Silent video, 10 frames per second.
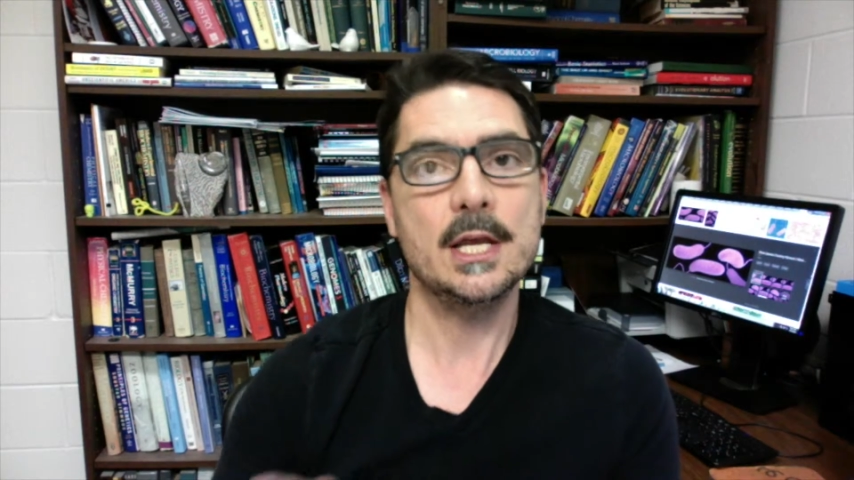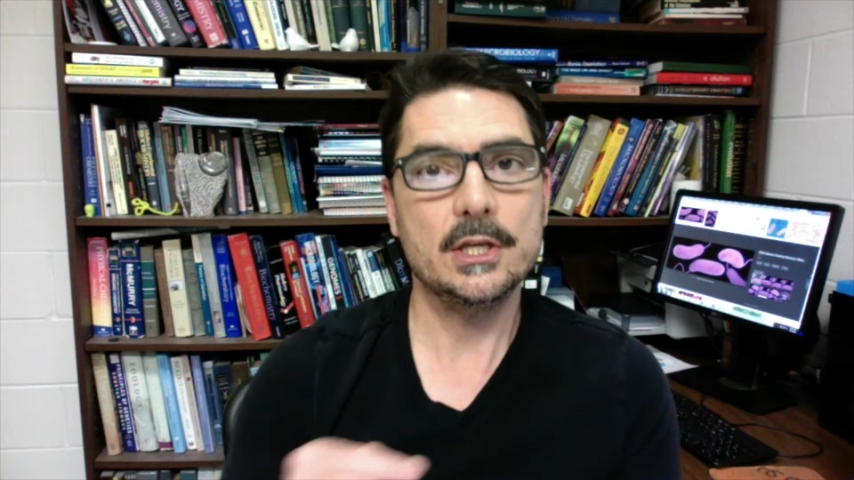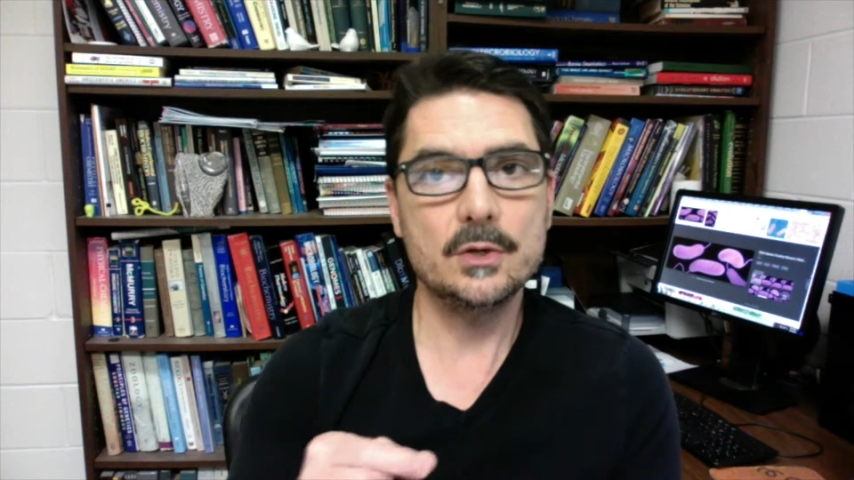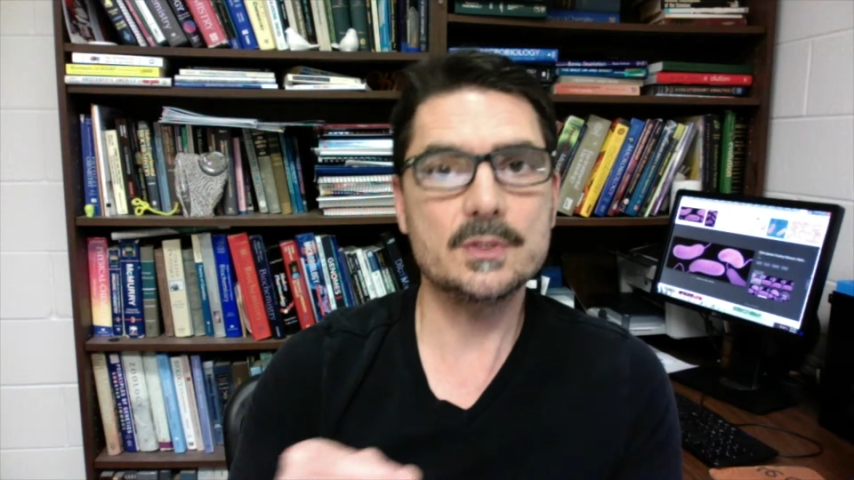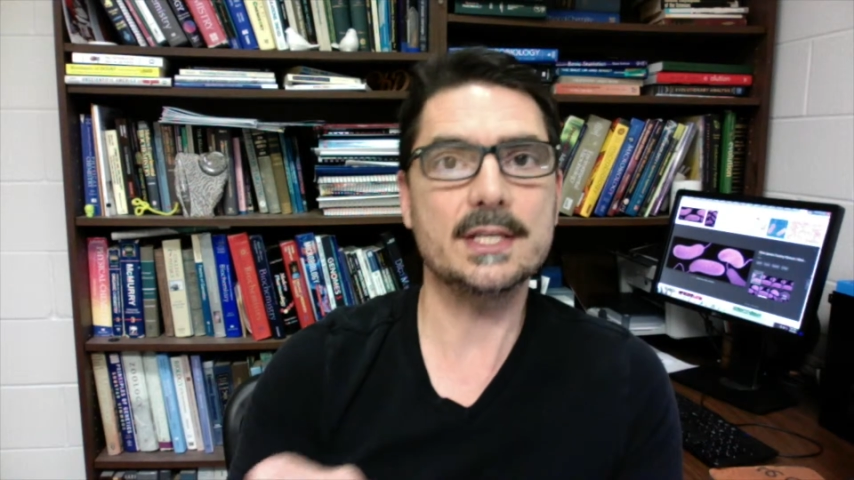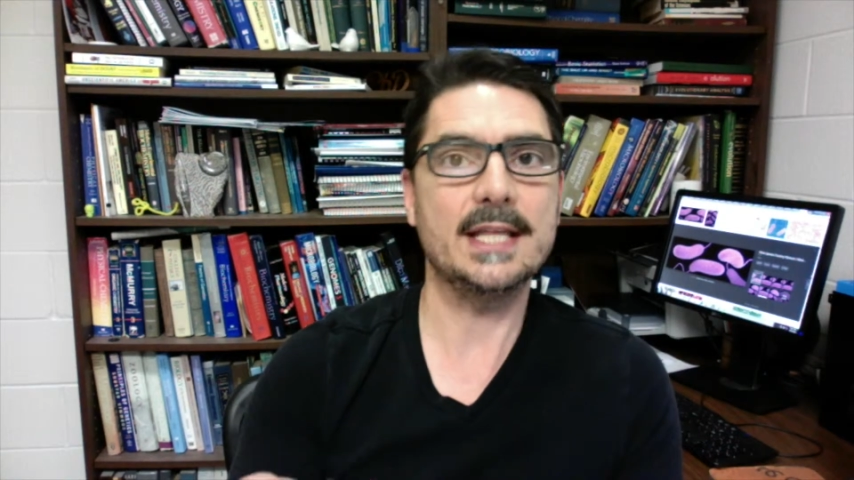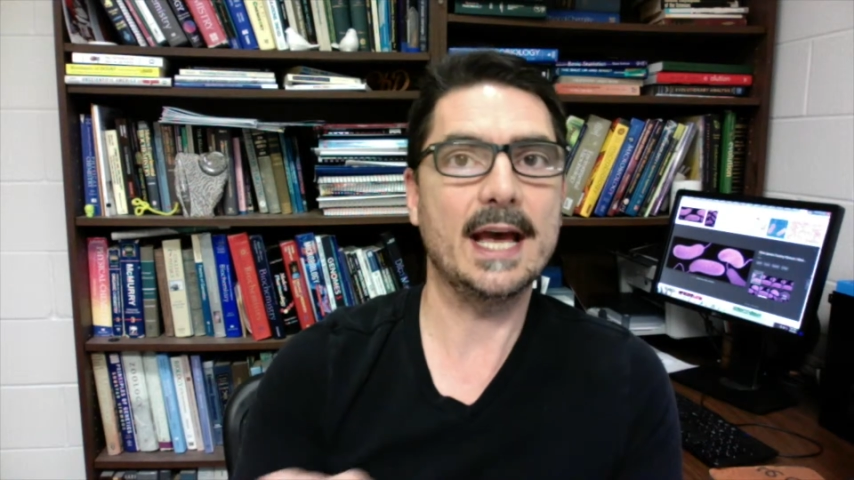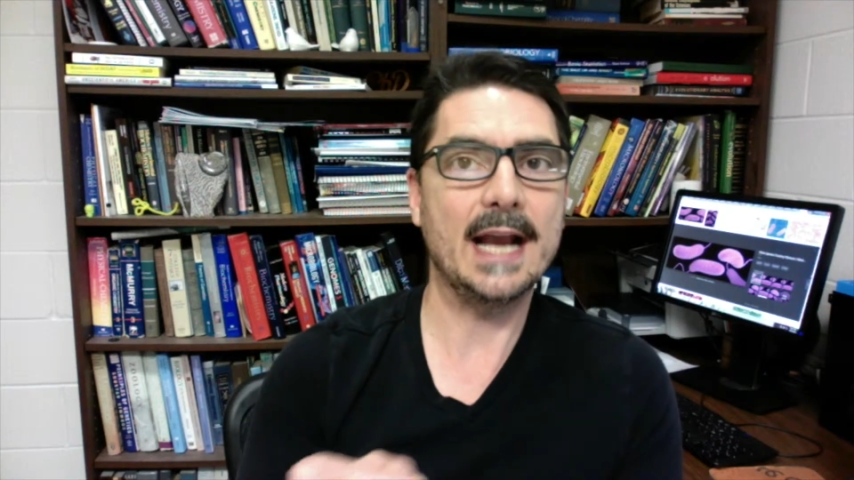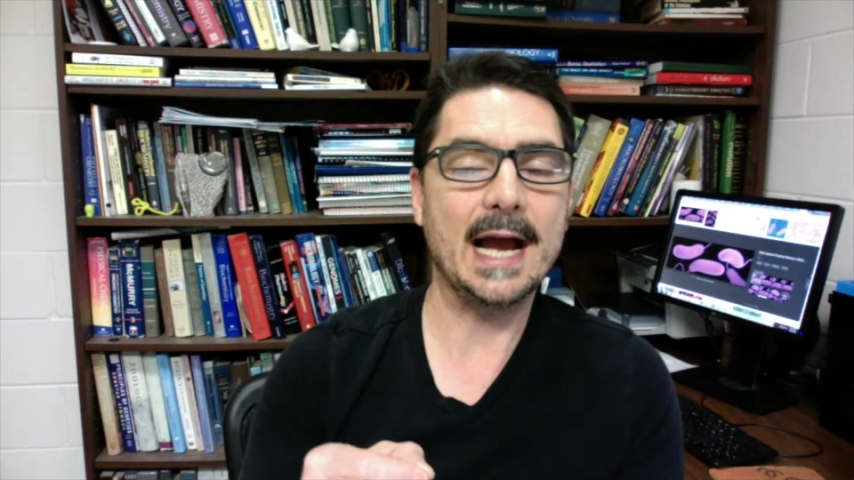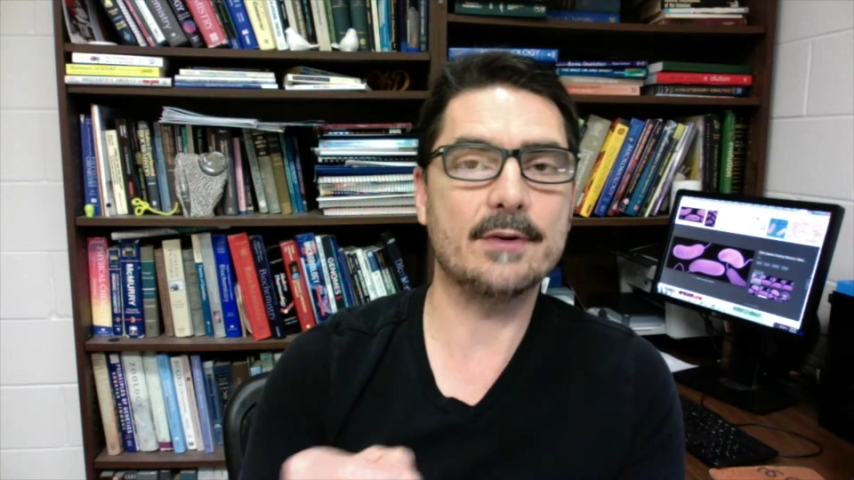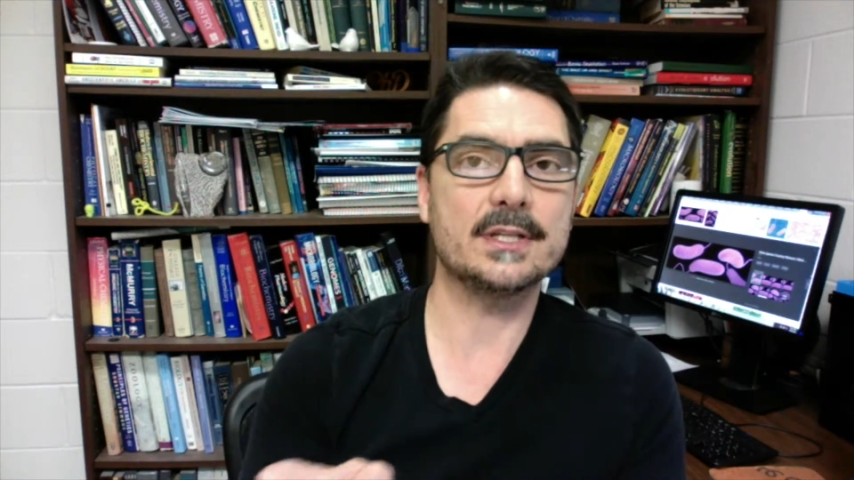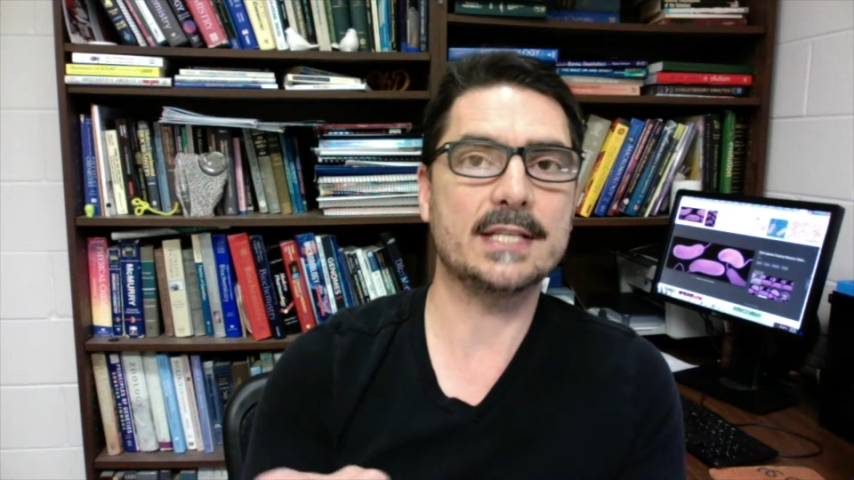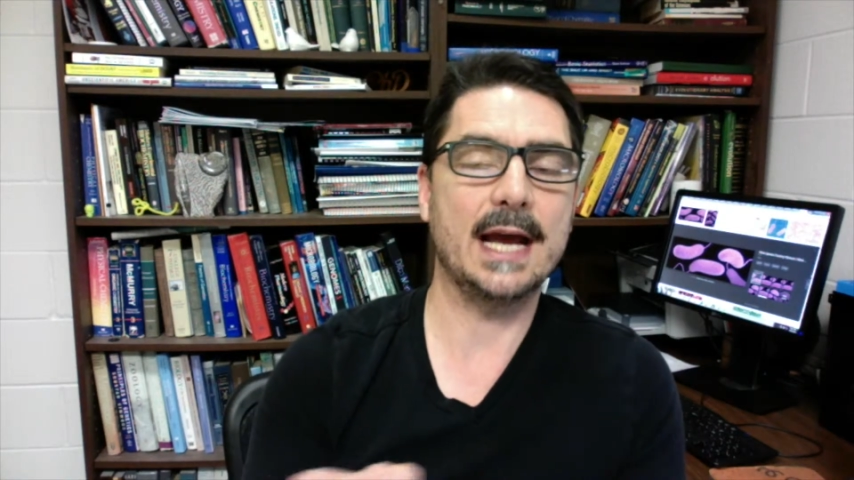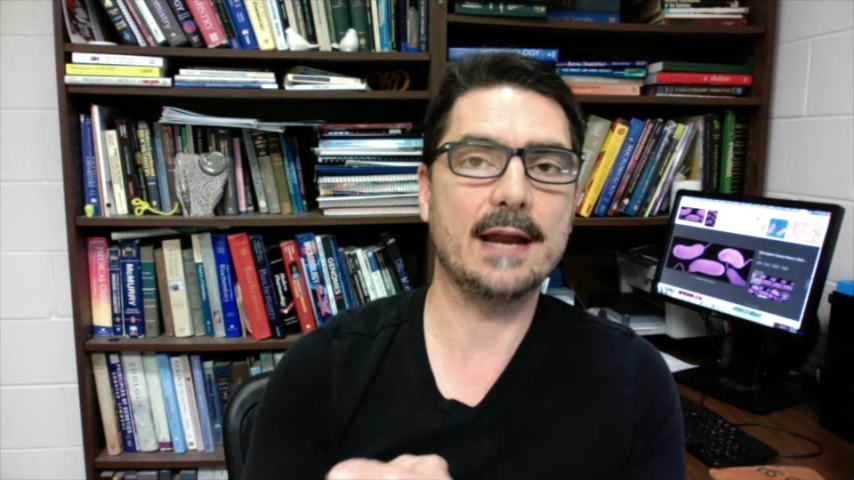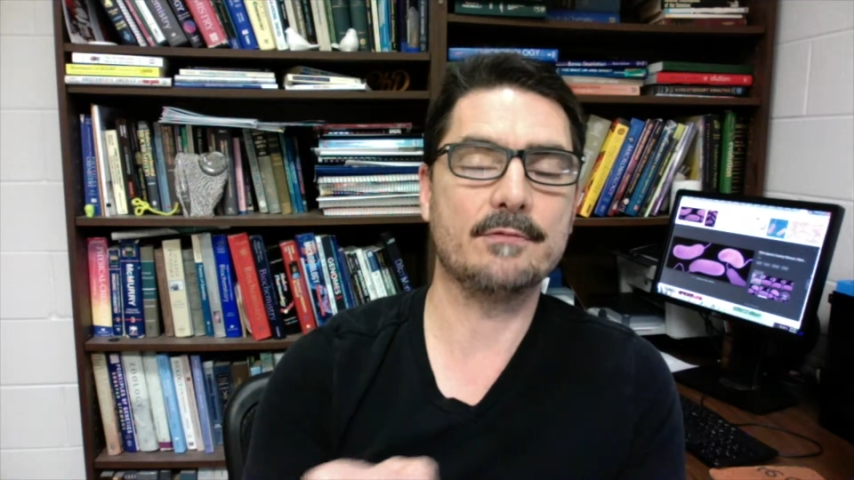using that iris
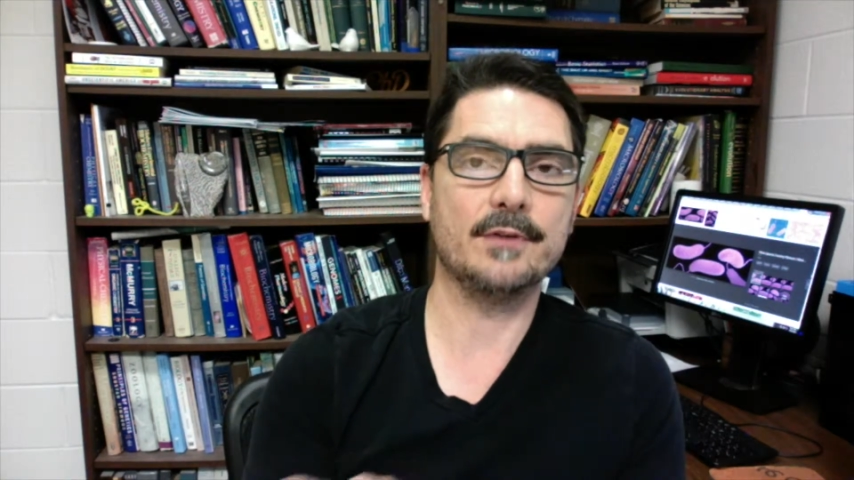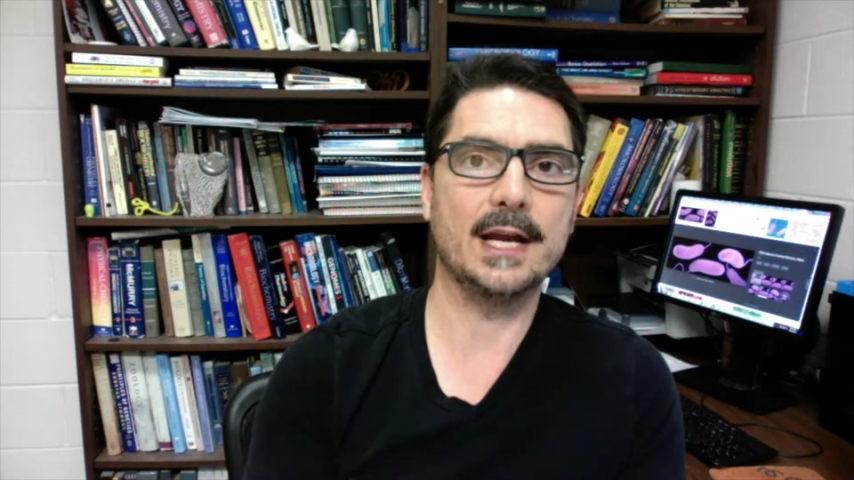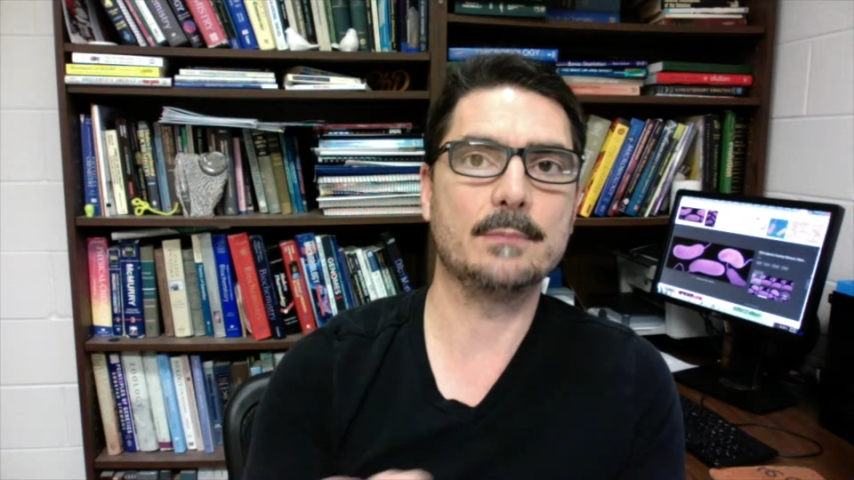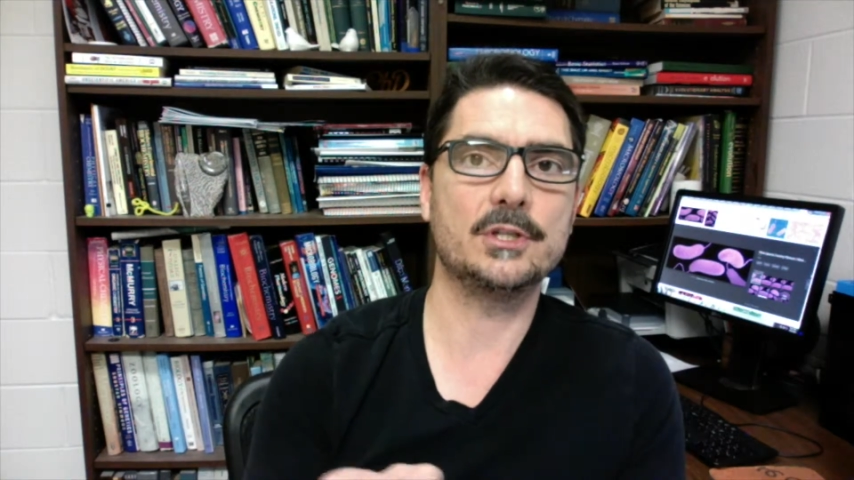diaphragm